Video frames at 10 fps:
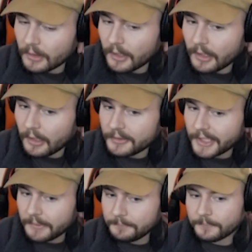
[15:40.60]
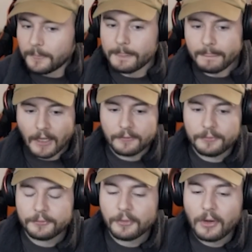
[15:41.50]
Yeah.
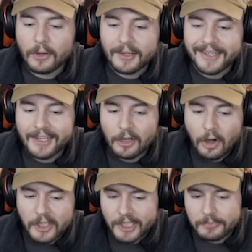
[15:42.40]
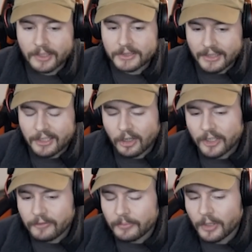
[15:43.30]
For on-it build, I think
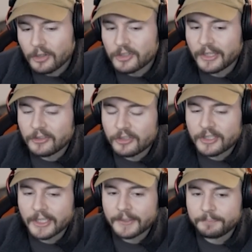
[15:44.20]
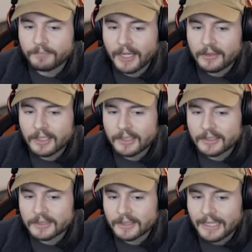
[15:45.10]
on-it will be also interesting. I think
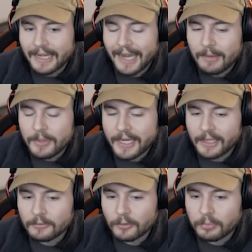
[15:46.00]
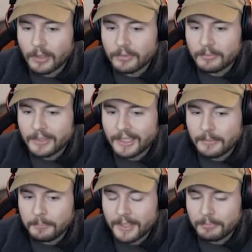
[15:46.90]
AP Kayle will probably
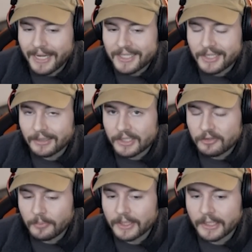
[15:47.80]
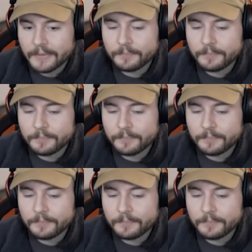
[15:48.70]
be best, at least for mid lane.